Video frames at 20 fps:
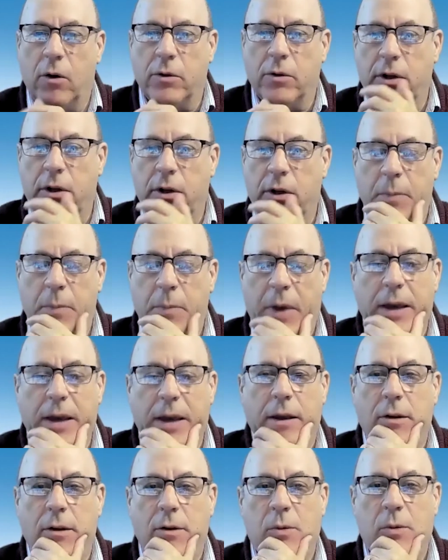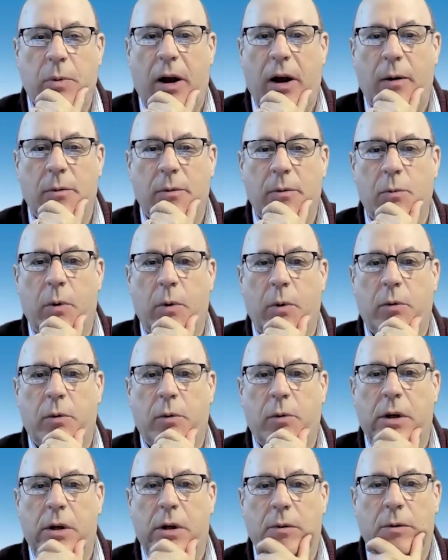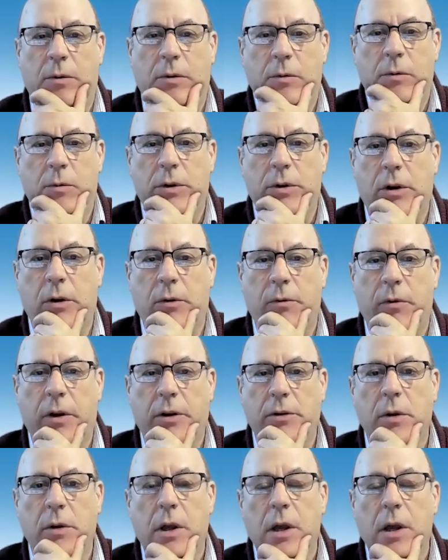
start making those problems, but wanted to go fix.